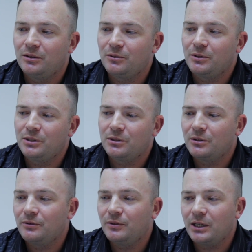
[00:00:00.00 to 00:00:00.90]

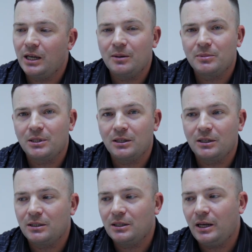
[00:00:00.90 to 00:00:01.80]
reserve a
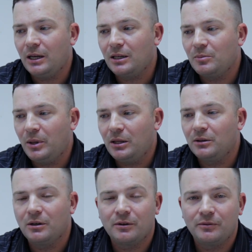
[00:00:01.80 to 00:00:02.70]
campsite at
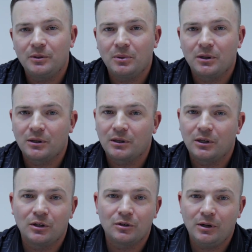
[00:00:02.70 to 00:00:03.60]
Ballard RV
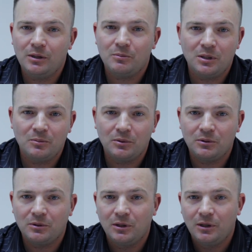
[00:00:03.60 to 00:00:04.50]
Park. Great
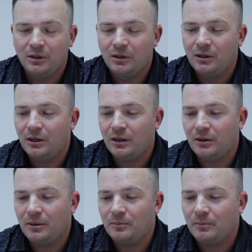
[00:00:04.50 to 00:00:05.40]
people,
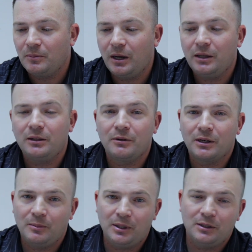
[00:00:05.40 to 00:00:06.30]
highly
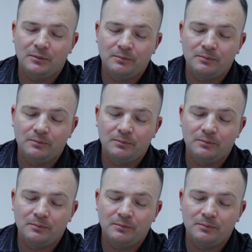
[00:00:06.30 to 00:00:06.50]
recommended.